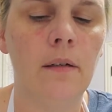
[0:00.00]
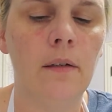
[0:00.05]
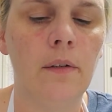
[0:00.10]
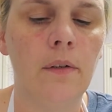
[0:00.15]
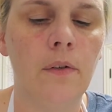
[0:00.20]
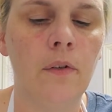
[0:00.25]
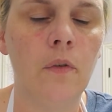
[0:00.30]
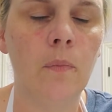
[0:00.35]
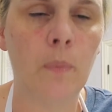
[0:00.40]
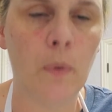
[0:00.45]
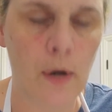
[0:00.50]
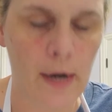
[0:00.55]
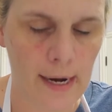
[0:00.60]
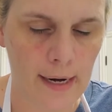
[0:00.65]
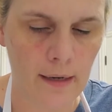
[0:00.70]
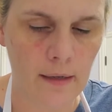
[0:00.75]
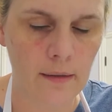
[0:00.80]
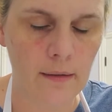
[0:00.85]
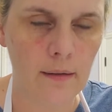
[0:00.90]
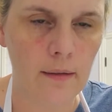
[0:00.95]

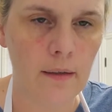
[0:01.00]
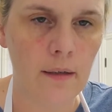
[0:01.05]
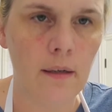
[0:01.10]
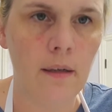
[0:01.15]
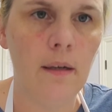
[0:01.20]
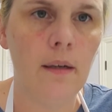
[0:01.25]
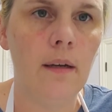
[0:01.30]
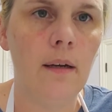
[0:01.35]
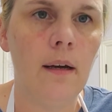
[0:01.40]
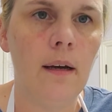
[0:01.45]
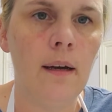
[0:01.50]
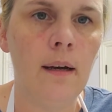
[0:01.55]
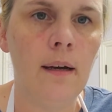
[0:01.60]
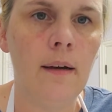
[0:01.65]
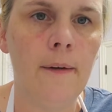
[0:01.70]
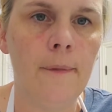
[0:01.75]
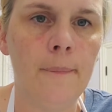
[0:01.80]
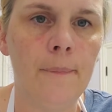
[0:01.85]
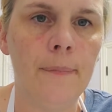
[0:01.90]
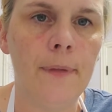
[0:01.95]
spray,
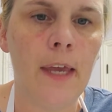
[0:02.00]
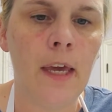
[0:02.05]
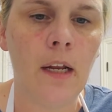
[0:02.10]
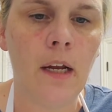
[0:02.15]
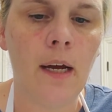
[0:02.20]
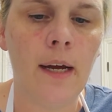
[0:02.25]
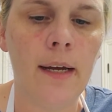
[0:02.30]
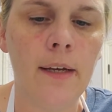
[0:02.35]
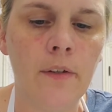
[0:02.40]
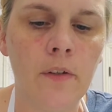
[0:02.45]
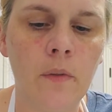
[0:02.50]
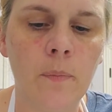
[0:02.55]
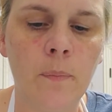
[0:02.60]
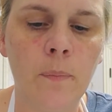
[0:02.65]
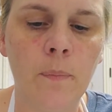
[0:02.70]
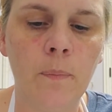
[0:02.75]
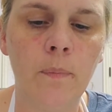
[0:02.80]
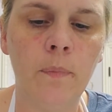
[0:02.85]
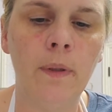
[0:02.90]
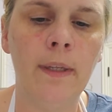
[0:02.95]
and I
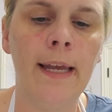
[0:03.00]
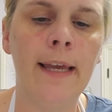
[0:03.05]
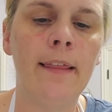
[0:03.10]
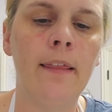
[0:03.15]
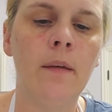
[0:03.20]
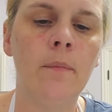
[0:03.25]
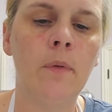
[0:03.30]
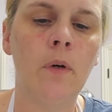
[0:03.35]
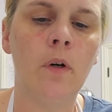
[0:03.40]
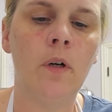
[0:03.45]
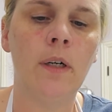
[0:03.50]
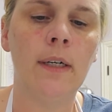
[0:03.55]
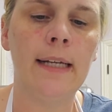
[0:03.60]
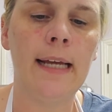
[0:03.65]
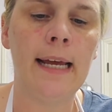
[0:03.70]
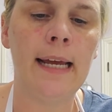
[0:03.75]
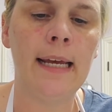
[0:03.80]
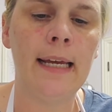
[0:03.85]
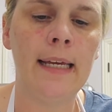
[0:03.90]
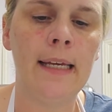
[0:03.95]
lay them on
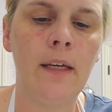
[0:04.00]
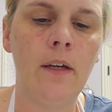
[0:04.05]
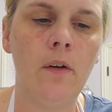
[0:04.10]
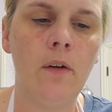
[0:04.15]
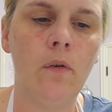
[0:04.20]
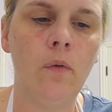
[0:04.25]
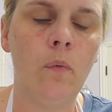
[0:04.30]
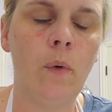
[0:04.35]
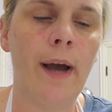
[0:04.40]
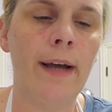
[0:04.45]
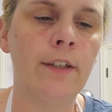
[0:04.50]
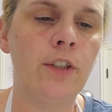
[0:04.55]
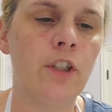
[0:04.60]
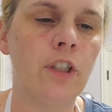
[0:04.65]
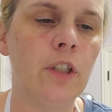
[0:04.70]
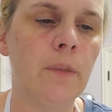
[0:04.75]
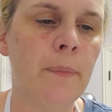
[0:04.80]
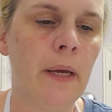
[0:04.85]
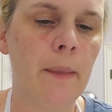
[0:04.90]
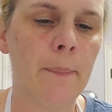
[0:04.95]
a wax
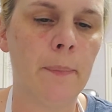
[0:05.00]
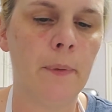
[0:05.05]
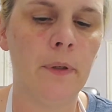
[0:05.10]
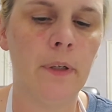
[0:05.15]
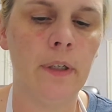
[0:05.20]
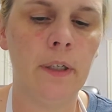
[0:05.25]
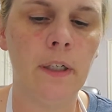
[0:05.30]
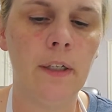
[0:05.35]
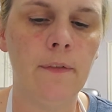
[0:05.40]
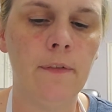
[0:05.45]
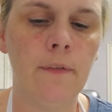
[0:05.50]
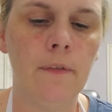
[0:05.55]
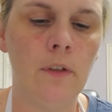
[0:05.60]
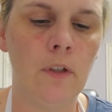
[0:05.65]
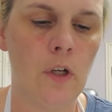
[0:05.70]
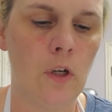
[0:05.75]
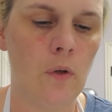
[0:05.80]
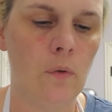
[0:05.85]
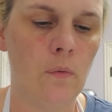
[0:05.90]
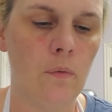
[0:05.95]
sheet of paper,
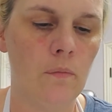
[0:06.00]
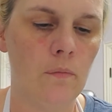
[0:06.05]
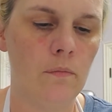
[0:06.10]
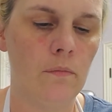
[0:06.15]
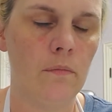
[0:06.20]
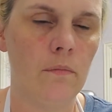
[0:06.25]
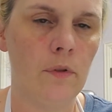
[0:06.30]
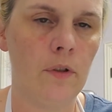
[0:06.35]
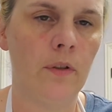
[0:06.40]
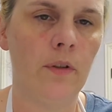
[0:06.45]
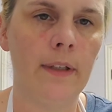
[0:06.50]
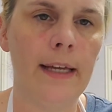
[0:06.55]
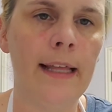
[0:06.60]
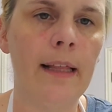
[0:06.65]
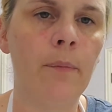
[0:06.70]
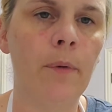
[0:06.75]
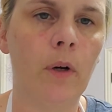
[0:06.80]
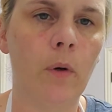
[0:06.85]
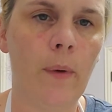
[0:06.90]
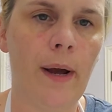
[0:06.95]
just lay
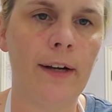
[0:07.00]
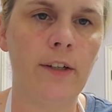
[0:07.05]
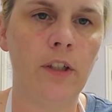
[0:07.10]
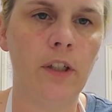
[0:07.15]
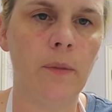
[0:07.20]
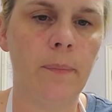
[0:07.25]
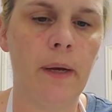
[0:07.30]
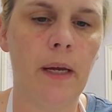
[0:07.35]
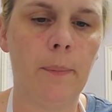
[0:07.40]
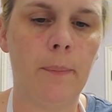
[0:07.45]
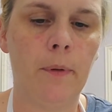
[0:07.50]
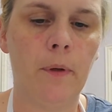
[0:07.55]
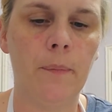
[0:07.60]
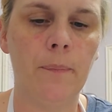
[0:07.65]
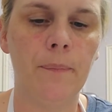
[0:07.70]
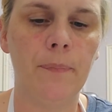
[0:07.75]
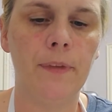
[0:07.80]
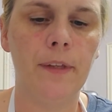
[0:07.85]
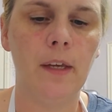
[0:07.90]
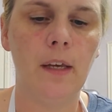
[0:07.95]
them on a wax sheet of
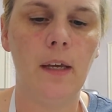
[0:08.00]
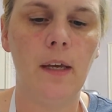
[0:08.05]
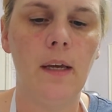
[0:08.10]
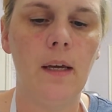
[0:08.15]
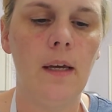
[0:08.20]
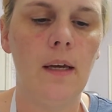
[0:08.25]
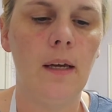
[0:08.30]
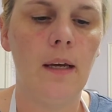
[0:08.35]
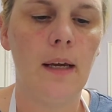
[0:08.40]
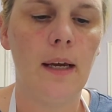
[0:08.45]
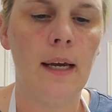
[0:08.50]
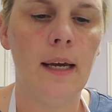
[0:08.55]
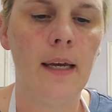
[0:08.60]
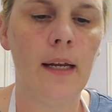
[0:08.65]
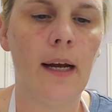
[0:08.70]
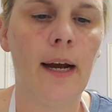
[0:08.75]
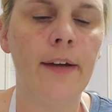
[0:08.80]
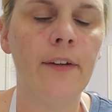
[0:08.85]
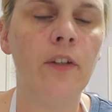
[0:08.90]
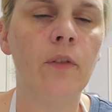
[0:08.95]
paper,
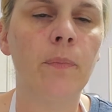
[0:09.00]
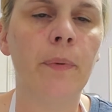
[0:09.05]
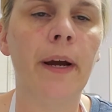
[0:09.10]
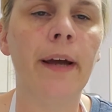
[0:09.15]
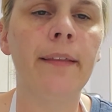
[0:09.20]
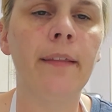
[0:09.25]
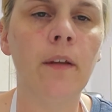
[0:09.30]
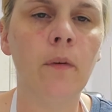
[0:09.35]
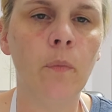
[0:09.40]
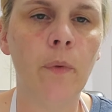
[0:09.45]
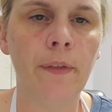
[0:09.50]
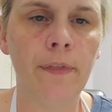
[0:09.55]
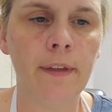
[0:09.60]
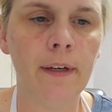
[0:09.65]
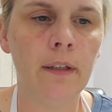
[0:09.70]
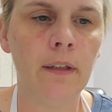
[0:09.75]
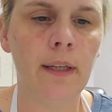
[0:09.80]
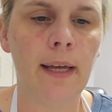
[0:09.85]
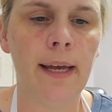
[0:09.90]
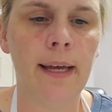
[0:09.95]
and I spray them with the
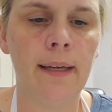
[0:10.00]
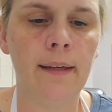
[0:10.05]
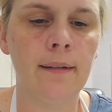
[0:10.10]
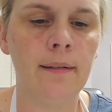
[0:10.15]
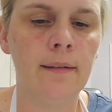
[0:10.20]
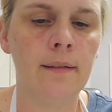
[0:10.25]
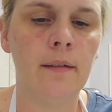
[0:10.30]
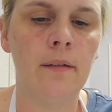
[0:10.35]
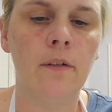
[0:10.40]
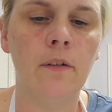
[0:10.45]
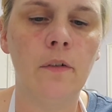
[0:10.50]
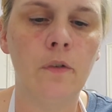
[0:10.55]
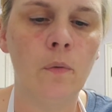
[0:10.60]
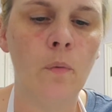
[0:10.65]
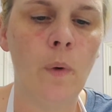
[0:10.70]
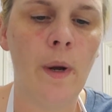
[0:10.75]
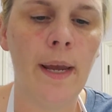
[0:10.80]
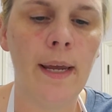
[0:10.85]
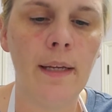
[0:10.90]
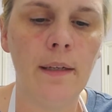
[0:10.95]
glaze,
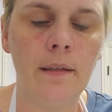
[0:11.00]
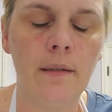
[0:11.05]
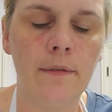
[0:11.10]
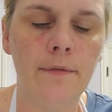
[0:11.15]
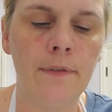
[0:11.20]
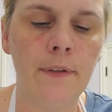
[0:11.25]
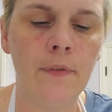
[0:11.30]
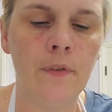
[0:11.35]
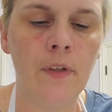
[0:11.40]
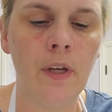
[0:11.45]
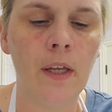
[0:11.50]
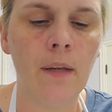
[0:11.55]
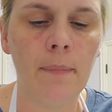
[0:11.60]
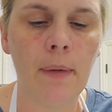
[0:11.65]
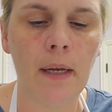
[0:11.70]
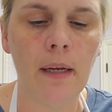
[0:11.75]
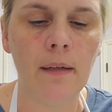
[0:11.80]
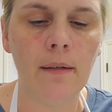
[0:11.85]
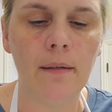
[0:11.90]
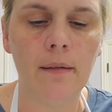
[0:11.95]
wait 15
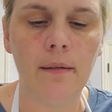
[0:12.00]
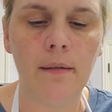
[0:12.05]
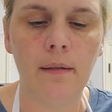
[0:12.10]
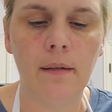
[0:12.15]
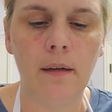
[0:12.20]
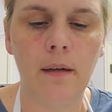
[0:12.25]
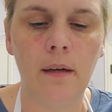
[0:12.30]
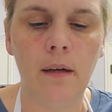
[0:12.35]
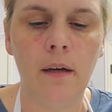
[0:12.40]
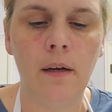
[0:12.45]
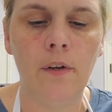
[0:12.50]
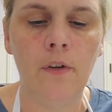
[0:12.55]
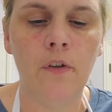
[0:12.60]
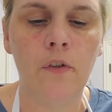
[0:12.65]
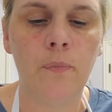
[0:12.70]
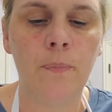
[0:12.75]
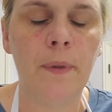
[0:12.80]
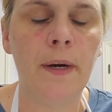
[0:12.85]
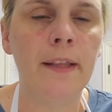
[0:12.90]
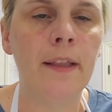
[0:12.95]
minutes,
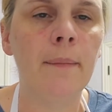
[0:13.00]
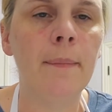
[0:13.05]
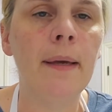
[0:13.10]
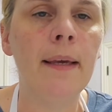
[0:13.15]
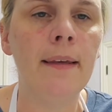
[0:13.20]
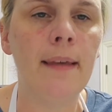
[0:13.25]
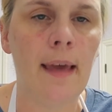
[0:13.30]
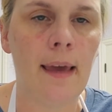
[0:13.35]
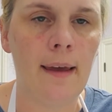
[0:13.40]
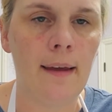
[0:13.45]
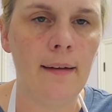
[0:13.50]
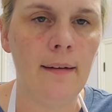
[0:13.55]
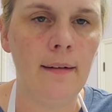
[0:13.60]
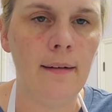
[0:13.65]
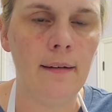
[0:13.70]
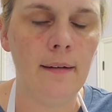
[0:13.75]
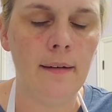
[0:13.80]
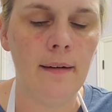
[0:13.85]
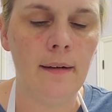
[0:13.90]
spray them again,